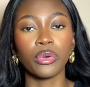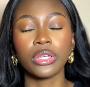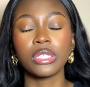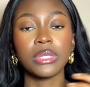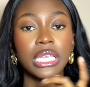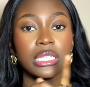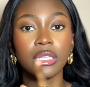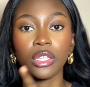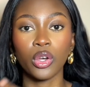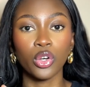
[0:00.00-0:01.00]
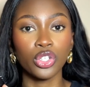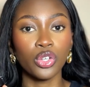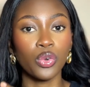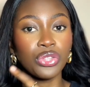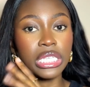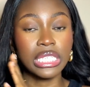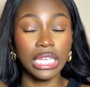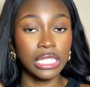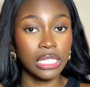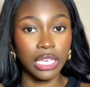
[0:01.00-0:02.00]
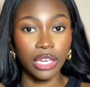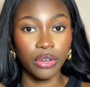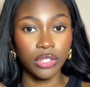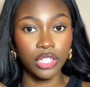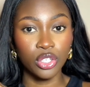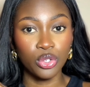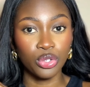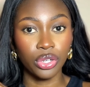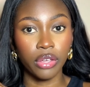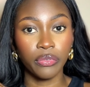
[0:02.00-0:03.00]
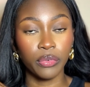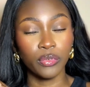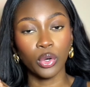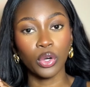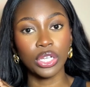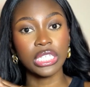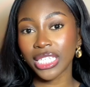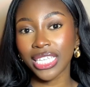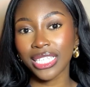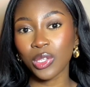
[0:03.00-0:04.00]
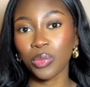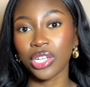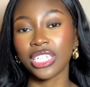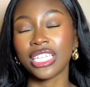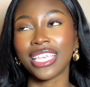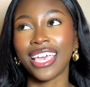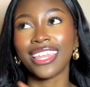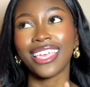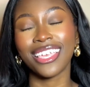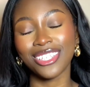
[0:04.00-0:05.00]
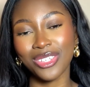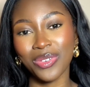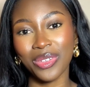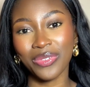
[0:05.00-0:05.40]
We're going to be testing the audio, the settings I currently use on it for vlogs. Without saying too much, let's get into the